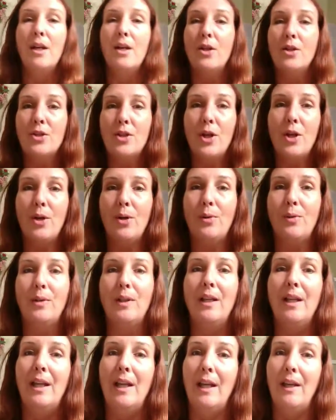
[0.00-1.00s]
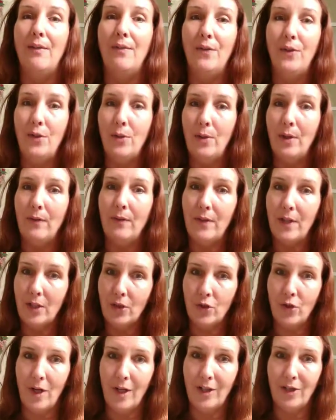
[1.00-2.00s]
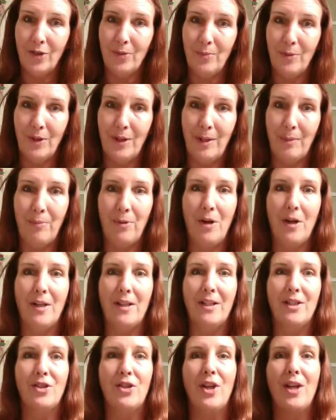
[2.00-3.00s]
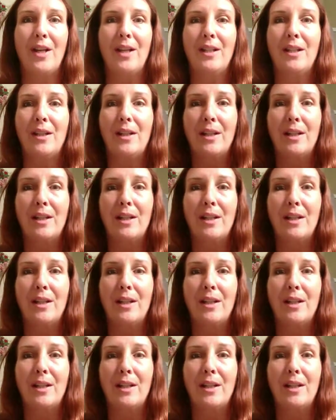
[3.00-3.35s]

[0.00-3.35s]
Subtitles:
So, if you have not tried your Monat products yet,